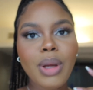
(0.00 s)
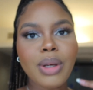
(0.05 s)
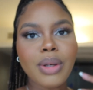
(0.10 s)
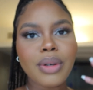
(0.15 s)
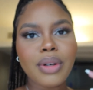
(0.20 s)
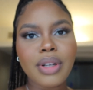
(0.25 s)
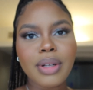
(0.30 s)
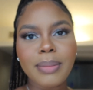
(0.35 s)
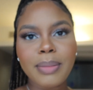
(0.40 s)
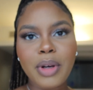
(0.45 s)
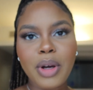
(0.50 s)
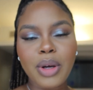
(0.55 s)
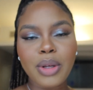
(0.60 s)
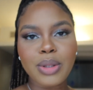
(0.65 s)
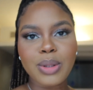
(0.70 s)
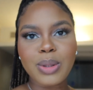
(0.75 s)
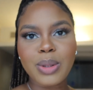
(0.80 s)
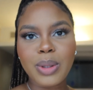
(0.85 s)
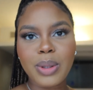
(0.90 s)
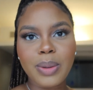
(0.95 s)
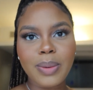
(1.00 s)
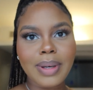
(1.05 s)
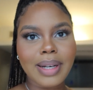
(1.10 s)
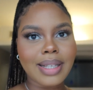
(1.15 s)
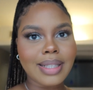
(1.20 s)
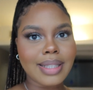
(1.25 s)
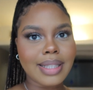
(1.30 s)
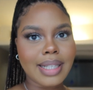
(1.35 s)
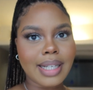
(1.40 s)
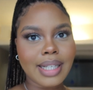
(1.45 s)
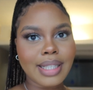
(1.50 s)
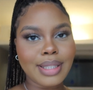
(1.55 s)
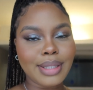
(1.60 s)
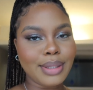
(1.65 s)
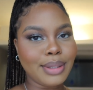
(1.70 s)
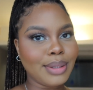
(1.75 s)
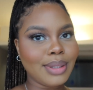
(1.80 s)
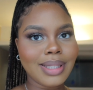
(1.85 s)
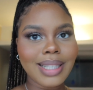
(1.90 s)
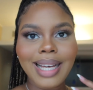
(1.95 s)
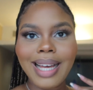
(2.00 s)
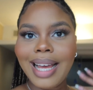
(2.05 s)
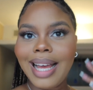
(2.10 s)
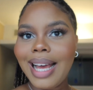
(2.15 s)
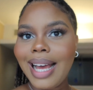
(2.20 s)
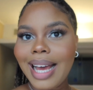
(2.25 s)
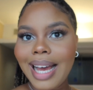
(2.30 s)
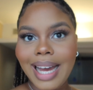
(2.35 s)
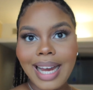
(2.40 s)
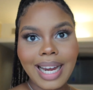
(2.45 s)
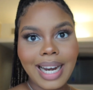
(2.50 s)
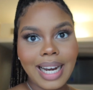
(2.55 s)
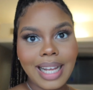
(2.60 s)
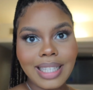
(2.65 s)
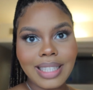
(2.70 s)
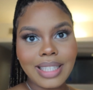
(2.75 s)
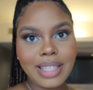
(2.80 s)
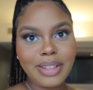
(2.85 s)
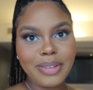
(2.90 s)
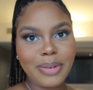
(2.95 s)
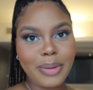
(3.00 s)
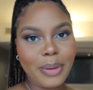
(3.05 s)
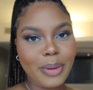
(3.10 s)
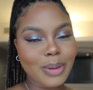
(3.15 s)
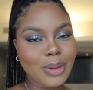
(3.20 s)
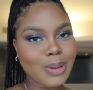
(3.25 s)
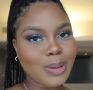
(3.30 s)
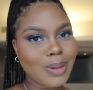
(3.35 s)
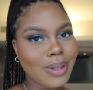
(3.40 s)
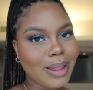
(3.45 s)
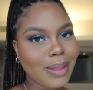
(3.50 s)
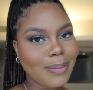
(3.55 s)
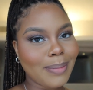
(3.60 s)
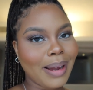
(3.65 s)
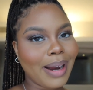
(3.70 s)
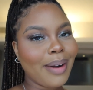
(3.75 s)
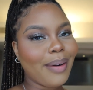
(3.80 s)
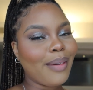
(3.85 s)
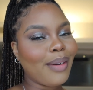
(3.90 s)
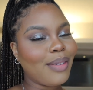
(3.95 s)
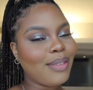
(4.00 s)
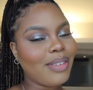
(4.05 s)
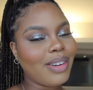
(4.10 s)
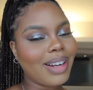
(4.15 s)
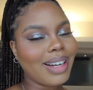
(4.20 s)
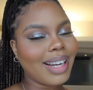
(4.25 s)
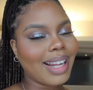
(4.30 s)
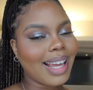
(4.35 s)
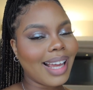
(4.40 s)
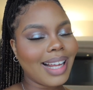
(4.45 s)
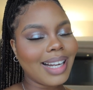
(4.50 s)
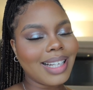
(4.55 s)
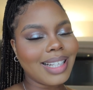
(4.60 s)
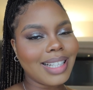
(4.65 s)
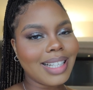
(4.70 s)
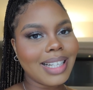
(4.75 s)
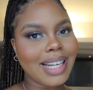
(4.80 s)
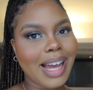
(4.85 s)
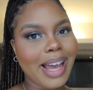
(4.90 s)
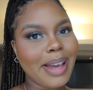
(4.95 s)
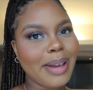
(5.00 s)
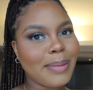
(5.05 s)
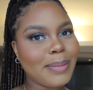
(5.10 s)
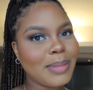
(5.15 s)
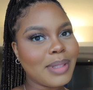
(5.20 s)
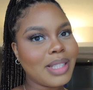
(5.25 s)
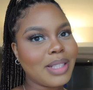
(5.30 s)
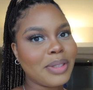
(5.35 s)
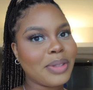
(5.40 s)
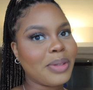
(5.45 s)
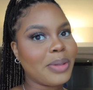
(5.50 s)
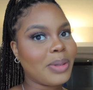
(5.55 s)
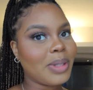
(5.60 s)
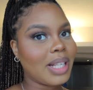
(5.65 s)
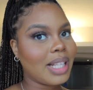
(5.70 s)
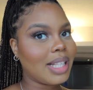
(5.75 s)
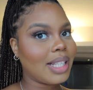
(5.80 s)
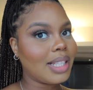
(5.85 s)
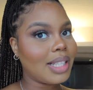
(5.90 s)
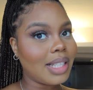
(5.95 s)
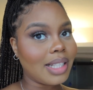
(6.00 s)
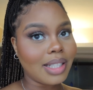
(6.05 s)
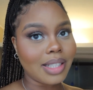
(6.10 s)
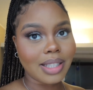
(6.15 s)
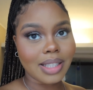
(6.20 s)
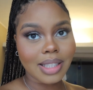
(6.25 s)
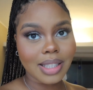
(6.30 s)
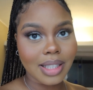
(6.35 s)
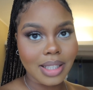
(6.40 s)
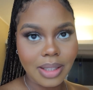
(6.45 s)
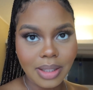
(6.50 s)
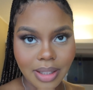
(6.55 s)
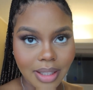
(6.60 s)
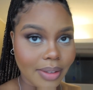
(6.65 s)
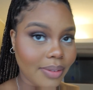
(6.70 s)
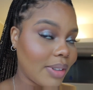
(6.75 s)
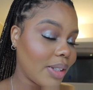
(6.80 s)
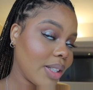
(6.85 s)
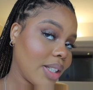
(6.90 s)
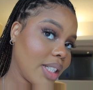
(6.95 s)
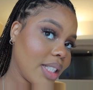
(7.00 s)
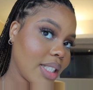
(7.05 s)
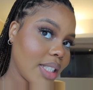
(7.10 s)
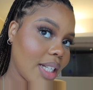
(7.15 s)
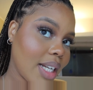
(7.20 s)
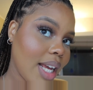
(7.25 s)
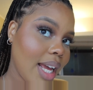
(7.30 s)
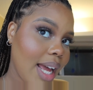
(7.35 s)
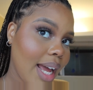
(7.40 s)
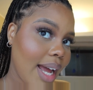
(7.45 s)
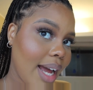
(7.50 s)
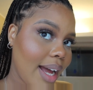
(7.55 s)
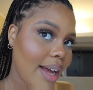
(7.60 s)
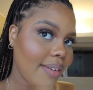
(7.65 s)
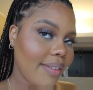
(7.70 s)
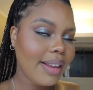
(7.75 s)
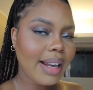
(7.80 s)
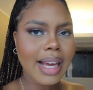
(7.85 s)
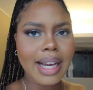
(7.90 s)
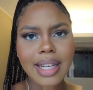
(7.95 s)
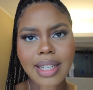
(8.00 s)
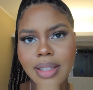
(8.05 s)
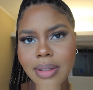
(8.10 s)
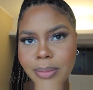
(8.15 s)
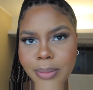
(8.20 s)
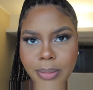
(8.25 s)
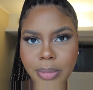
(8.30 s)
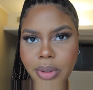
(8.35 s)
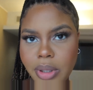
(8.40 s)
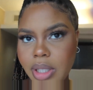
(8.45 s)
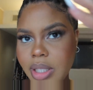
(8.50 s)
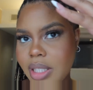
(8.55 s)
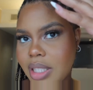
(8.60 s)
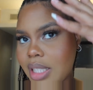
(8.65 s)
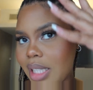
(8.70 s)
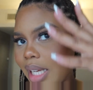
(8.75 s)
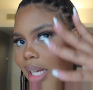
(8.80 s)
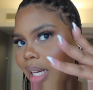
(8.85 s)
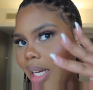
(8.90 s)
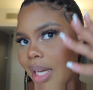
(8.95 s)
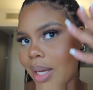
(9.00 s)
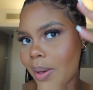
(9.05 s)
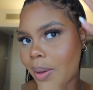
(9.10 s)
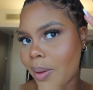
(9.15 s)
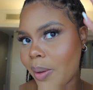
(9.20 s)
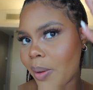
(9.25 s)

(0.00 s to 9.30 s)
cream contour. What else did I do? Highlighted of course with my Revlon Candid. I am still so sad that they discontinued that foundation. I feel like I didn't bronze like